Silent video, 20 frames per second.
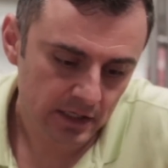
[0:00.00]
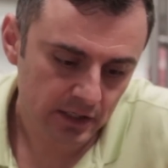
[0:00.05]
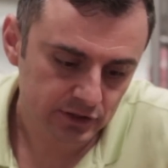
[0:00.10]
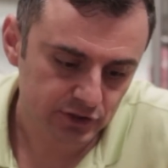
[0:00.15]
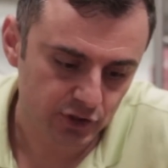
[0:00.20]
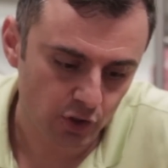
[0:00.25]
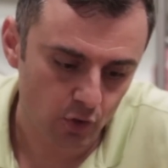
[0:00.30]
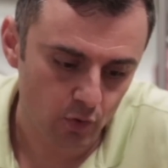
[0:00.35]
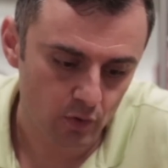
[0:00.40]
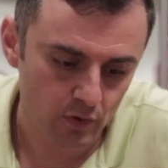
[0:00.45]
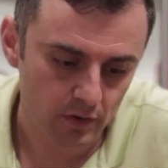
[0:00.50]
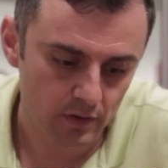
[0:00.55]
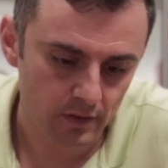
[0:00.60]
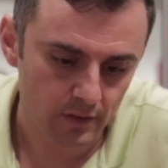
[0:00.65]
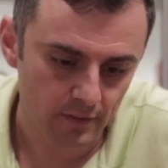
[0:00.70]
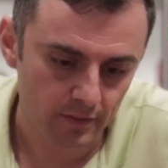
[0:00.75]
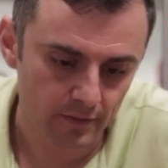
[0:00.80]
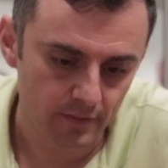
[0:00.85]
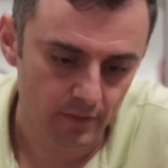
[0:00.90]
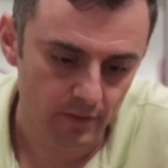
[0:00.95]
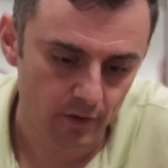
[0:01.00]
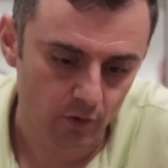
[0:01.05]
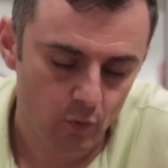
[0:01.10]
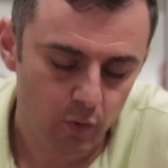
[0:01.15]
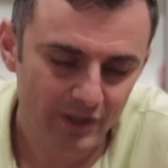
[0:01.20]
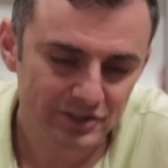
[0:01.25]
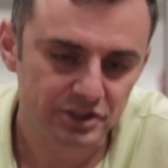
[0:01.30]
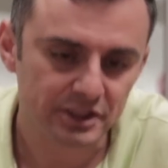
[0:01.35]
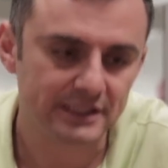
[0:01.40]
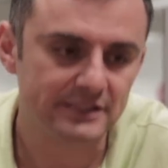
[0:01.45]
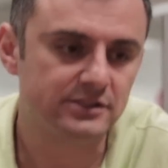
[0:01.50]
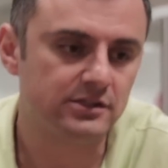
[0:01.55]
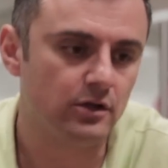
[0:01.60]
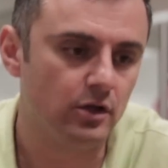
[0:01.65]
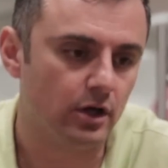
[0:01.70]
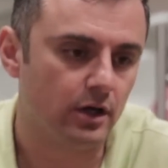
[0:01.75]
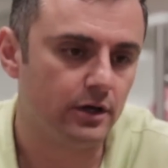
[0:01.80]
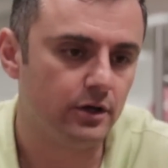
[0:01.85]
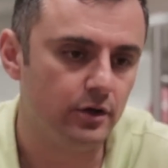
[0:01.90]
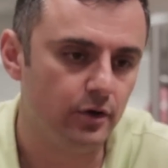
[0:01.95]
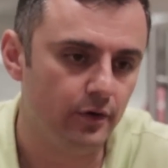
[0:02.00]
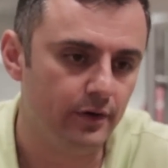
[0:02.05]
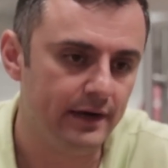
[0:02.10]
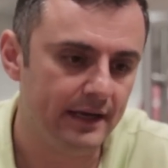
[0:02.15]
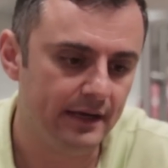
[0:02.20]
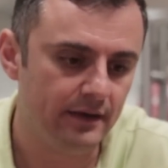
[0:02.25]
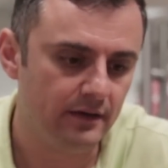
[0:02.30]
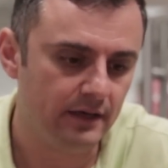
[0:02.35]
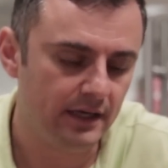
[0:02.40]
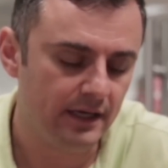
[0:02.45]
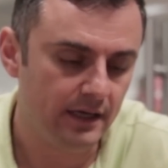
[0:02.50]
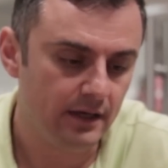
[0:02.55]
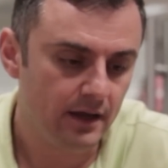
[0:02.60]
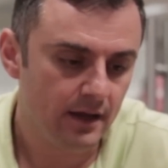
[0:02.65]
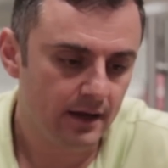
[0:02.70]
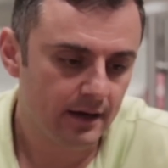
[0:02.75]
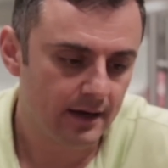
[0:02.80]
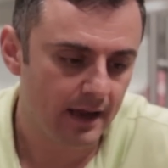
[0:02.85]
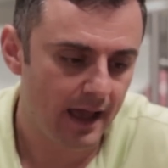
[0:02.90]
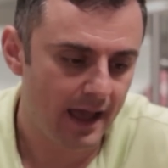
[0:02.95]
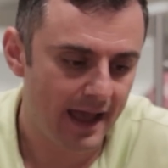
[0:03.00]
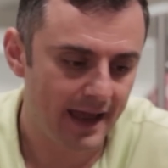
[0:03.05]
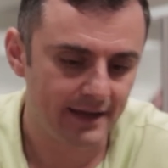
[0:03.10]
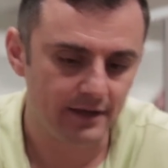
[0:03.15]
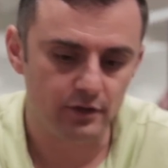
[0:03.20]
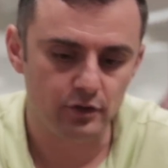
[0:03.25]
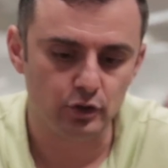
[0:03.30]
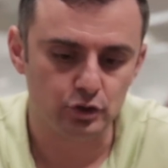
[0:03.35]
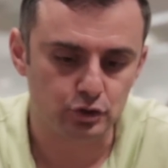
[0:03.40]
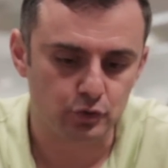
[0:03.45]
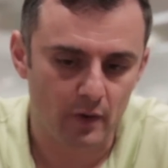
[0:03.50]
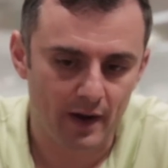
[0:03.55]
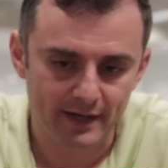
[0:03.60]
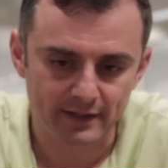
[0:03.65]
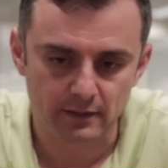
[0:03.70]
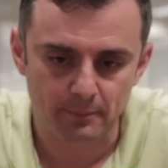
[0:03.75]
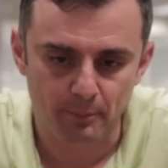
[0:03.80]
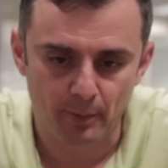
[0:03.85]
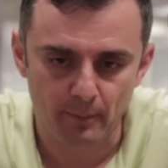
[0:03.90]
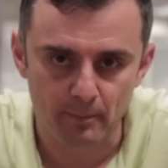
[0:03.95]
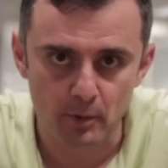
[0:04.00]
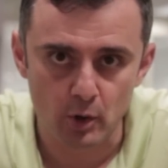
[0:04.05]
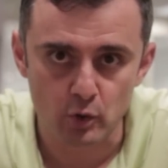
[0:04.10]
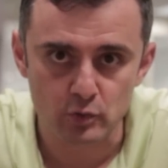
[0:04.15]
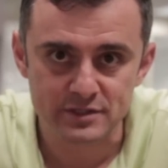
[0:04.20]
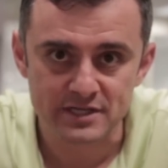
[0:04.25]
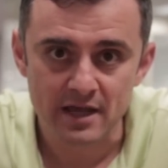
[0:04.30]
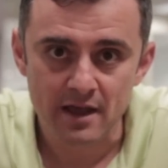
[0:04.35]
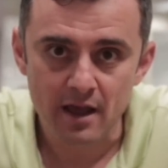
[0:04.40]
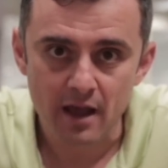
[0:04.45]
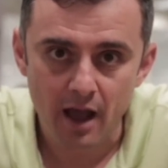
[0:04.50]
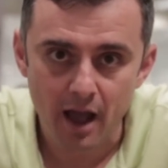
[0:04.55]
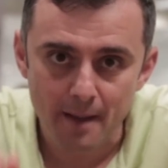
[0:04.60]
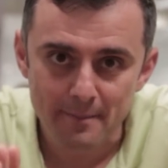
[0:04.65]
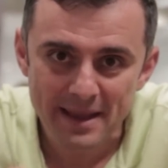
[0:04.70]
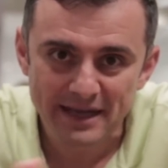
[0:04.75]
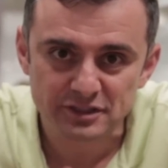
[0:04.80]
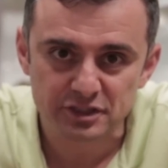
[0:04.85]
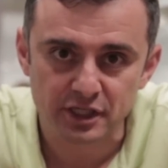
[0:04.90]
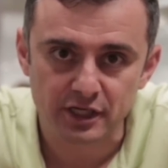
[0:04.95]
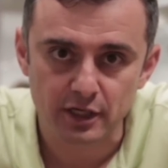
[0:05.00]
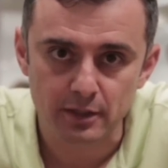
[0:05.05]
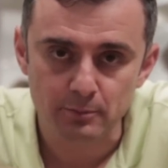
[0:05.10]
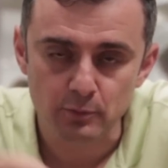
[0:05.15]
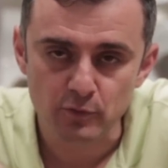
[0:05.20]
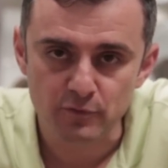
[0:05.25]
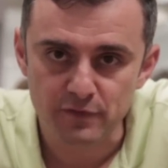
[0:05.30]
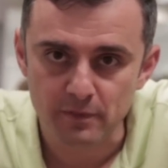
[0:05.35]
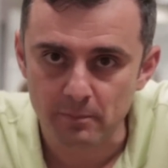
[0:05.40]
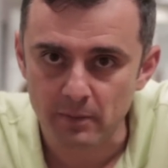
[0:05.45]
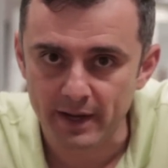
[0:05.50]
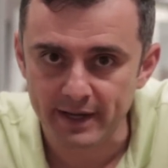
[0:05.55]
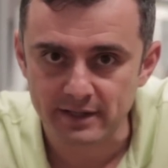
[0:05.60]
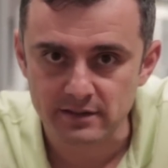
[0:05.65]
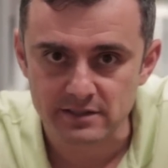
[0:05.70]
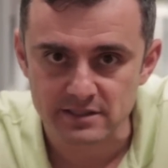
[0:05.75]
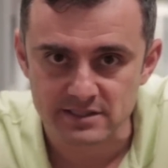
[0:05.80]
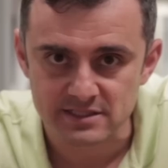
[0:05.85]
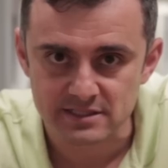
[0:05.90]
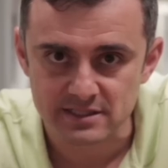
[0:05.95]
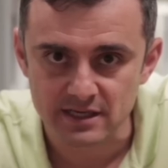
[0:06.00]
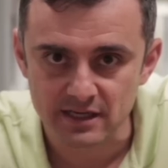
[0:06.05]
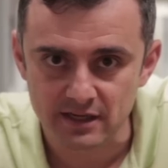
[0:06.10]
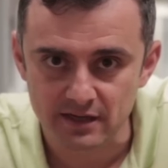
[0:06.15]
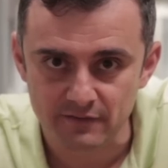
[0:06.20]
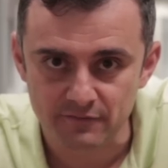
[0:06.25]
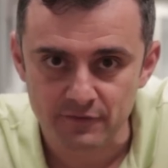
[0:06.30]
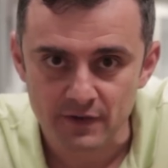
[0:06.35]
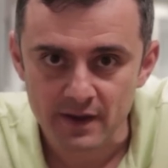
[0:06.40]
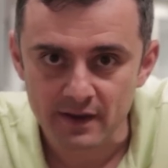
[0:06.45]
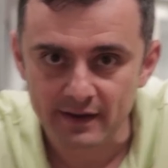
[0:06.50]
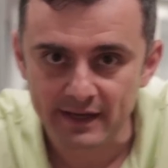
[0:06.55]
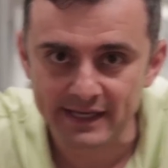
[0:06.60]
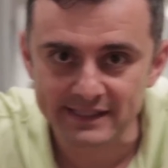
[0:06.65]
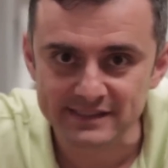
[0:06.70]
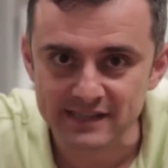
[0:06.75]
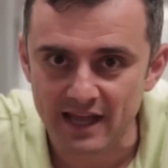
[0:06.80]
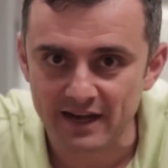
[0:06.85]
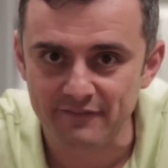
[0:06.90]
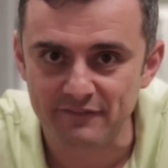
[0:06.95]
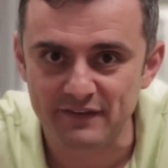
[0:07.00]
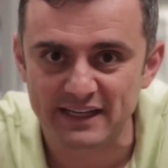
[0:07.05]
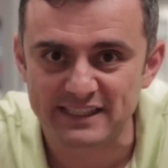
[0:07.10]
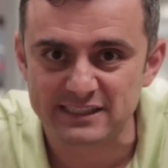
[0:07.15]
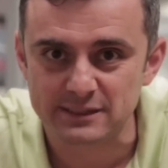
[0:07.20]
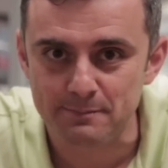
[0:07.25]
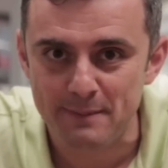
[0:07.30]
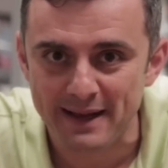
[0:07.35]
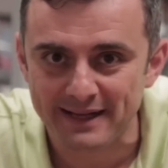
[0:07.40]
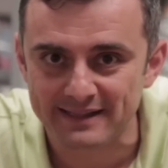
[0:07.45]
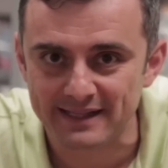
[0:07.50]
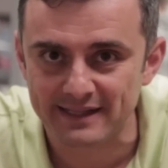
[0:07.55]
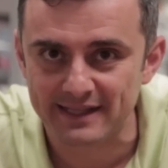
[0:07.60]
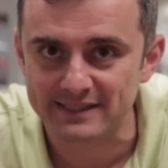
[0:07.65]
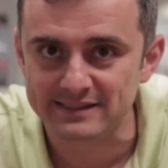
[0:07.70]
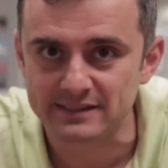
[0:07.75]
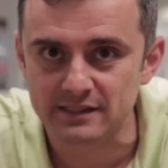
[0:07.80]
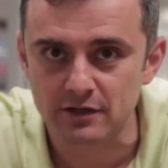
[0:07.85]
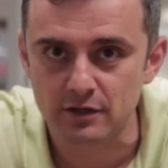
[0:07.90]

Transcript: So the question is look, you're an indie guy, you're trying to promote. I'm actually gonna move the mic to Steve. He's not even expecting this.